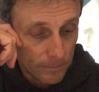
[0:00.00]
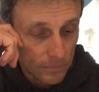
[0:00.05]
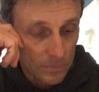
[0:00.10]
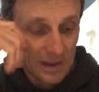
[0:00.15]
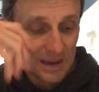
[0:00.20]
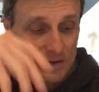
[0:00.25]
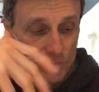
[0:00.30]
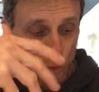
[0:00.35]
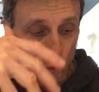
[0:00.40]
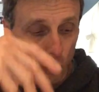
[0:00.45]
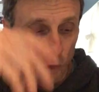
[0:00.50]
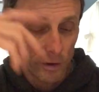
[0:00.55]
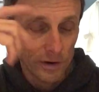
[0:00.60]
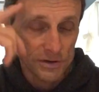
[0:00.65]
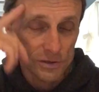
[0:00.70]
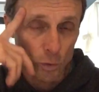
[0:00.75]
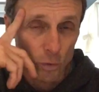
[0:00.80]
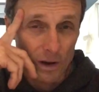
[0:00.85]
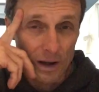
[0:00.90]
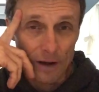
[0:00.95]
these
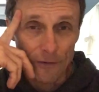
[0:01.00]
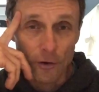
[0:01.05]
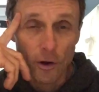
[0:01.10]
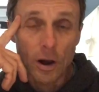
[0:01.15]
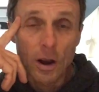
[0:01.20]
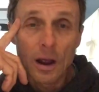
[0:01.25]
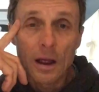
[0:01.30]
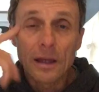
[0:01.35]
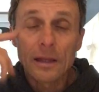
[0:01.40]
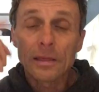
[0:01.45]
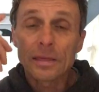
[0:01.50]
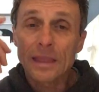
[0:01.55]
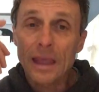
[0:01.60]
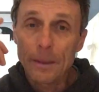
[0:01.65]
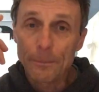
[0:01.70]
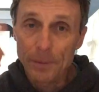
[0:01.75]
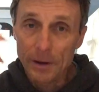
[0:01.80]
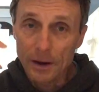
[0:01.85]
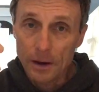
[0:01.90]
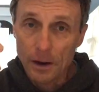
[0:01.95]
words or whatever, they
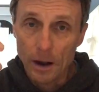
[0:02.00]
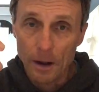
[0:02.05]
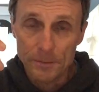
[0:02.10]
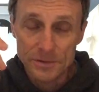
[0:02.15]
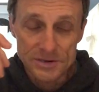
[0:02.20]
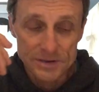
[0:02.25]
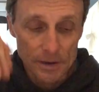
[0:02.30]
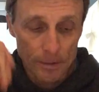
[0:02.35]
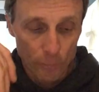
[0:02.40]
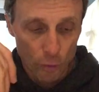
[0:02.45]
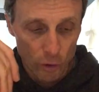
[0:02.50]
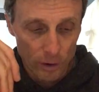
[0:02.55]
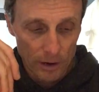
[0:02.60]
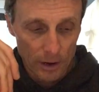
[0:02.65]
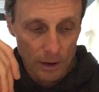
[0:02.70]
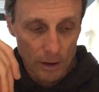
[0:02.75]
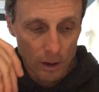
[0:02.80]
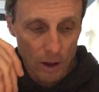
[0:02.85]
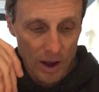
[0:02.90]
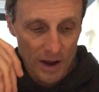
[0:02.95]
become
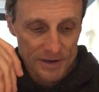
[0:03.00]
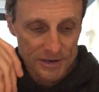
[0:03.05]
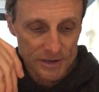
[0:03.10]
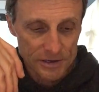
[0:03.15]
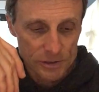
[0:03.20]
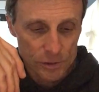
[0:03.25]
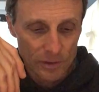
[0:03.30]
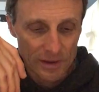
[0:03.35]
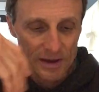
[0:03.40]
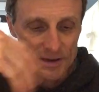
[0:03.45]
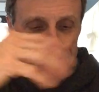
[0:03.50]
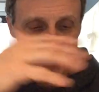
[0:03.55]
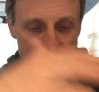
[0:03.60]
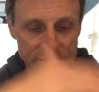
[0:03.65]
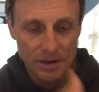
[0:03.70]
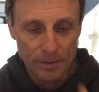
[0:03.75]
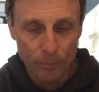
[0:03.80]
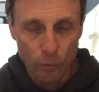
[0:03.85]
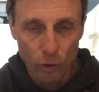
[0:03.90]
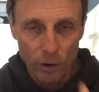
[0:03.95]
subordinate clauses. So these are
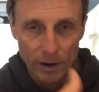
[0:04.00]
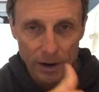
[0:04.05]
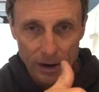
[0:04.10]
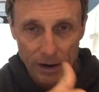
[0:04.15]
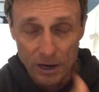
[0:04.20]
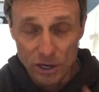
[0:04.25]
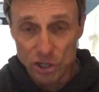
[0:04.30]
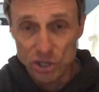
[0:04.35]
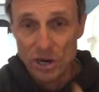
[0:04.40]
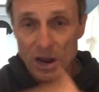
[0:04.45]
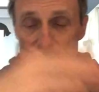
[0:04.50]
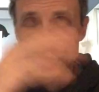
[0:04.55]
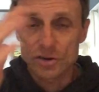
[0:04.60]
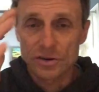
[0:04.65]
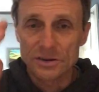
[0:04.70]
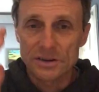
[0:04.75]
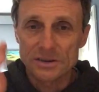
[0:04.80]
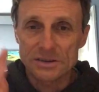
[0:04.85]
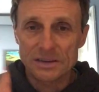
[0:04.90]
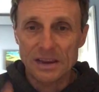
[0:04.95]
subordinate
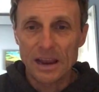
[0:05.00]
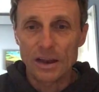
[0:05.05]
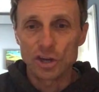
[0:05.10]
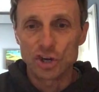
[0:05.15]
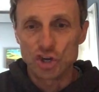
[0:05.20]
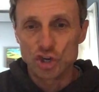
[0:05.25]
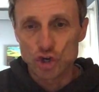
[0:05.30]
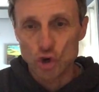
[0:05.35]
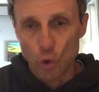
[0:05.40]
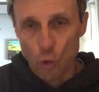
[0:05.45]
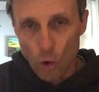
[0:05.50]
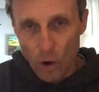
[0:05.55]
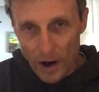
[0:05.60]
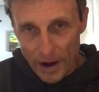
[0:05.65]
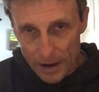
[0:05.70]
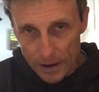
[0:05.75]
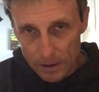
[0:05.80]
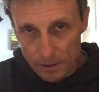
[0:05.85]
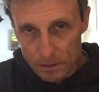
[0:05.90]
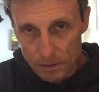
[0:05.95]
conjunctions. They
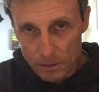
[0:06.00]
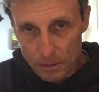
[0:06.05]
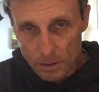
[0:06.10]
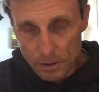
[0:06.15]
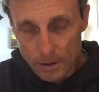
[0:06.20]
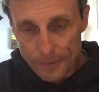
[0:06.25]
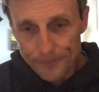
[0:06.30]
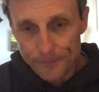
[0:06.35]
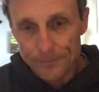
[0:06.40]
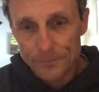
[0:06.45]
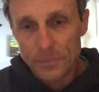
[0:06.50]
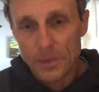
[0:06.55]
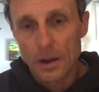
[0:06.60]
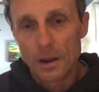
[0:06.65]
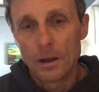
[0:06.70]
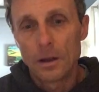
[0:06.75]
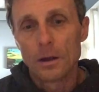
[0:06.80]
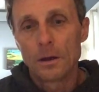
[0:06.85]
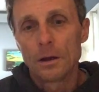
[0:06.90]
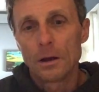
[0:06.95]
join
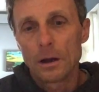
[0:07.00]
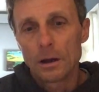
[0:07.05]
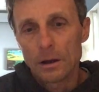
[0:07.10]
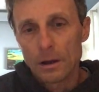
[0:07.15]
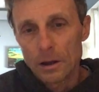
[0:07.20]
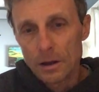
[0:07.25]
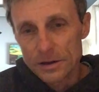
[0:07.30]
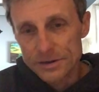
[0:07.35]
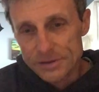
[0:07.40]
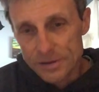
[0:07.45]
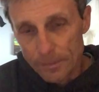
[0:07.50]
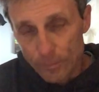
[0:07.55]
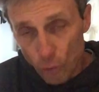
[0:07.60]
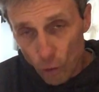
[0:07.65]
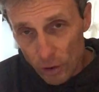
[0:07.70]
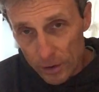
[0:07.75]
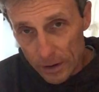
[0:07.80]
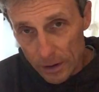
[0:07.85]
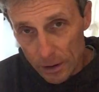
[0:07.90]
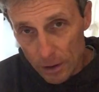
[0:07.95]
a
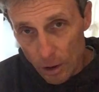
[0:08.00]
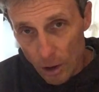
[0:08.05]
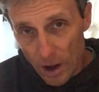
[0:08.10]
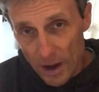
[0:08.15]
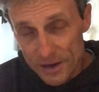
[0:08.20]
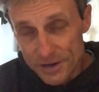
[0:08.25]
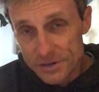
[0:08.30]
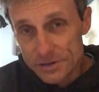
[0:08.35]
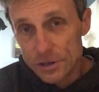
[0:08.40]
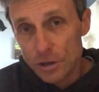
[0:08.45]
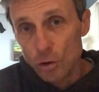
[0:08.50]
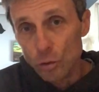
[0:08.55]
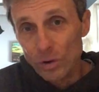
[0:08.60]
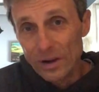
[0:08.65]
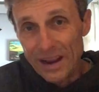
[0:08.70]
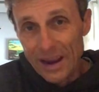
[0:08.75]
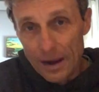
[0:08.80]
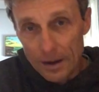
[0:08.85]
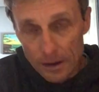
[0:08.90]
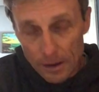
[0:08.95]
subordinate clause to an
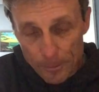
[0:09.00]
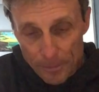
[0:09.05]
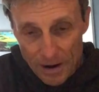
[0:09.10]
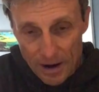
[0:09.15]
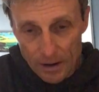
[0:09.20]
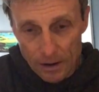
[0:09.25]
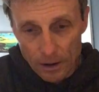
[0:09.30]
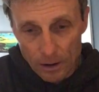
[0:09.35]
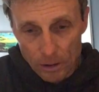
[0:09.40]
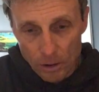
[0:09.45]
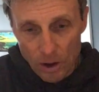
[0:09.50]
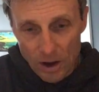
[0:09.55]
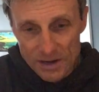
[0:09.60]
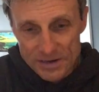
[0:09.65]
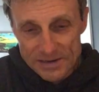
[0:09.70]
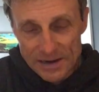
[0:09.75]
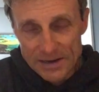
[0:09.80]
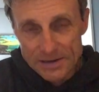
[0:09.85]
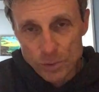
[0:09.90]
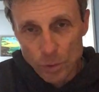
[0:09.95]
independent clause.
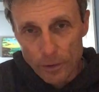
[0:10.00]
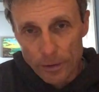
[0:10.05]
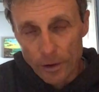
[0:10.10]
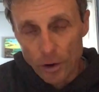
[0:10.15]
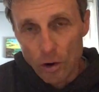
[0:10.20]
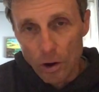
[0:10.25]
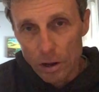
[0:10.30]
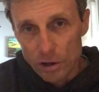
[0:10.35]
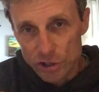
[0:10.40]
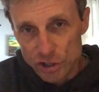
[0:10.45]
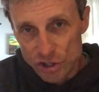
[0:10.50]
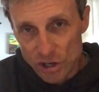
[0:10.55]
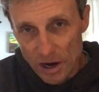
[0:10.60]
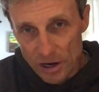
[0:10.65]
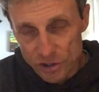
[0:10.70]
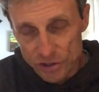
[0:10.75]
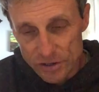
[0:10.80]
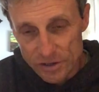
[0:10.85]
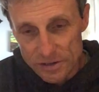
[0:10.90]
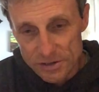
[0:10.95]
That's why they're called
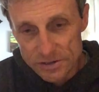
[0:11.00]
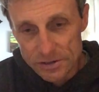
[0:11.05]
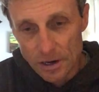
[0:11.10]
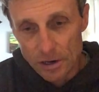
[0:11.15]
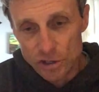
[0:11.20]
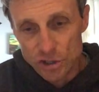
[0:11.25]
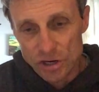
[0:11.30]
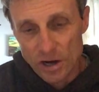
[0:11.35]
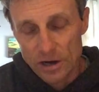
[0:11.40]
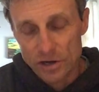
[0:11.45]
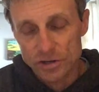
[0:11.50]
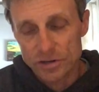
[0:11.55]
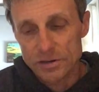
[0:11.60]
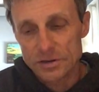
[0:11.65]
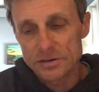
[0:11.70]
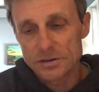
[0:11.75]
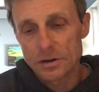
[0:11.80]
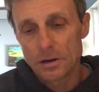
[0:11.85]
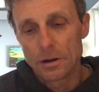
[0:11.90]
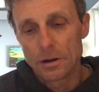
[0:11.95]
conjunctions.